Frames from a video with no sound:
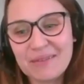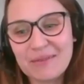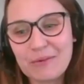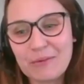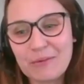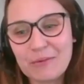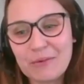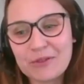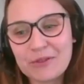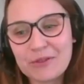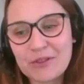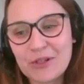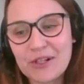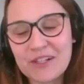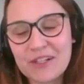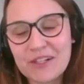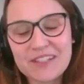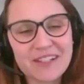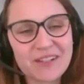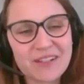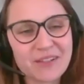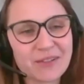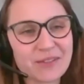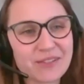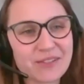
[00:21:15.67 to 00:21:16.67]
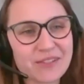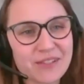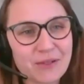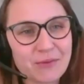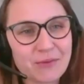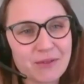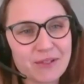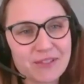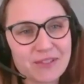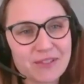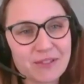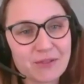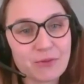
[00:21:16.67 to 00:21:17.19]
what are the
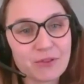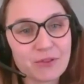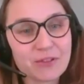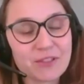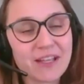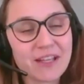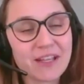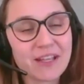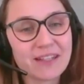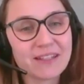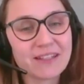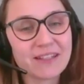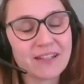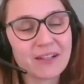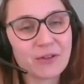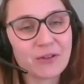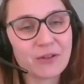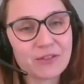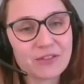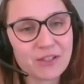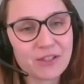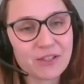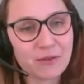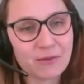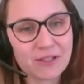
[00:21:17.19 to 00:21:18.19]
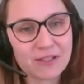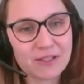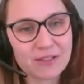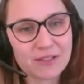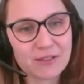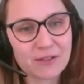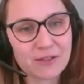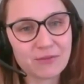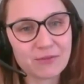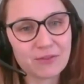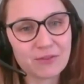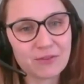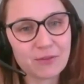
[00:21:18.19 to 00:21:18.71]
consequences, what can the
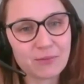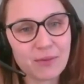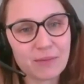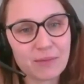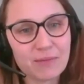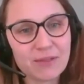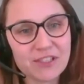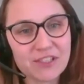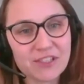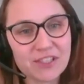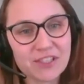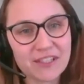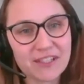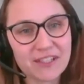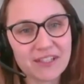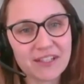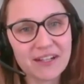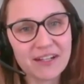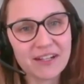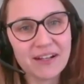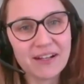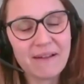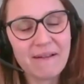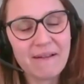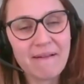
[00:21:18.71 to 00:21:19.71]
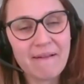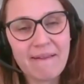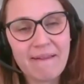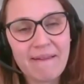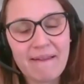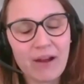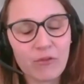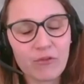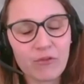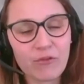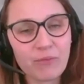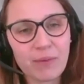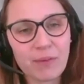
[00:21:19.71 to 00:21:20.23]
consequences of not publishing,
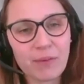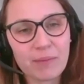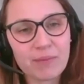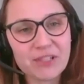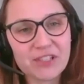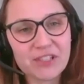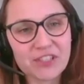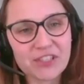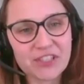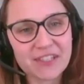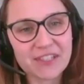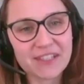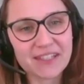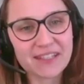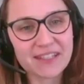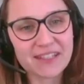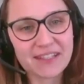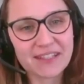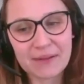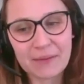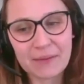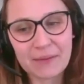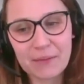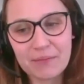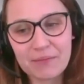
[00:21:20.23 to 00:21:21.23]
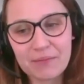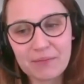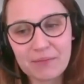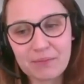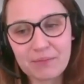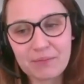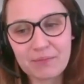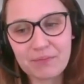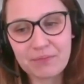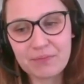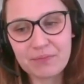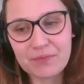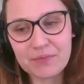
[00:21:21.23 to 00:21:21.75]
of publishing
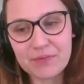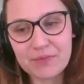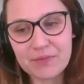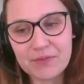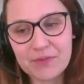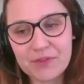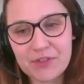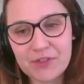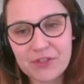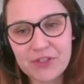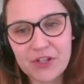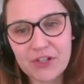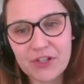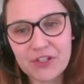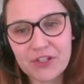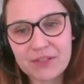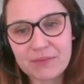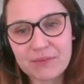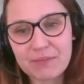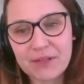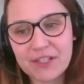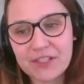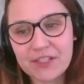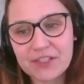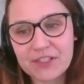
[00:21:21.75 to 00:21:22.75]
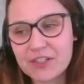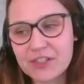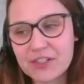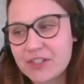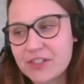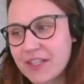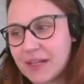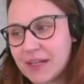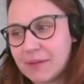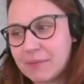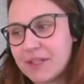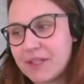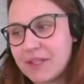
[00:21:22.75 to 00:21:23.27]
certain pictures
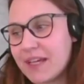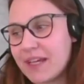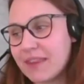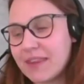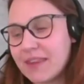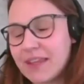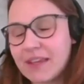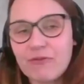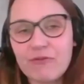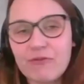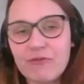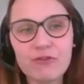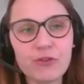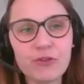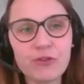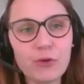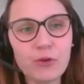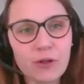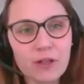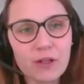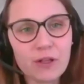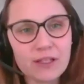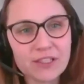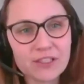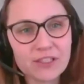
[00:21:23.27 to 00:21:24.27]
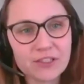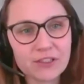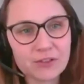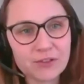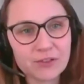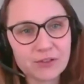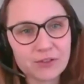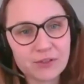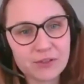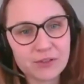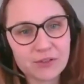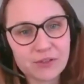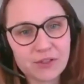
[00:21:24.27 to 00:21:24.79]
can be. Can they fuel
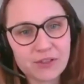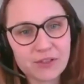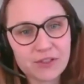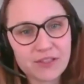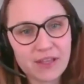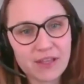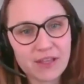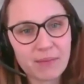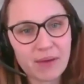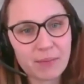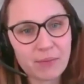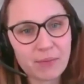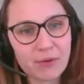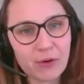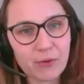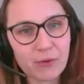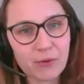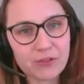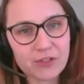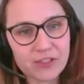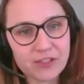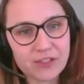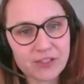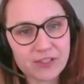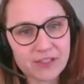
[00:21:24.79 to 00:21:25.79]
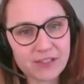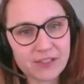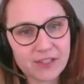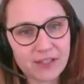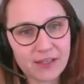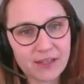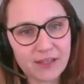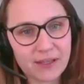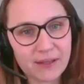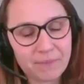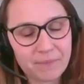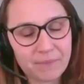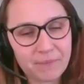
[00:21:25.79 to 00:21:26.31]
into some approaches,
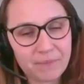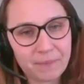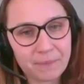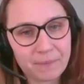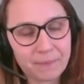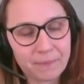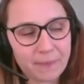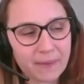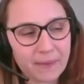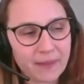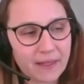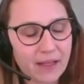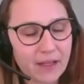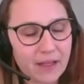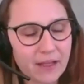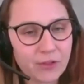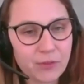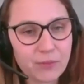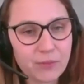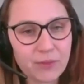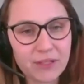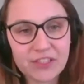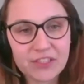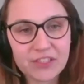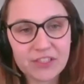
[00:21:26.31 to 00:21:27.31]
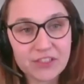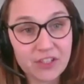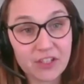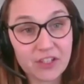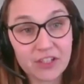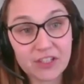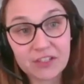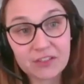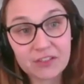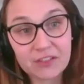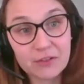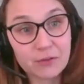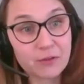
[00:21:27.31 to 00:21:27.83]

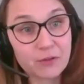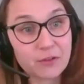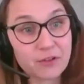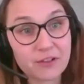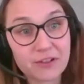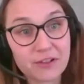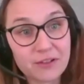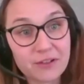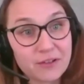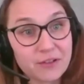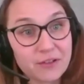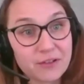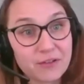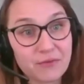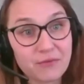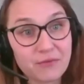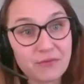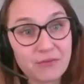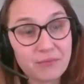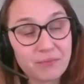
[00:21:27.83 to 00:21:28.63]
humanitarian or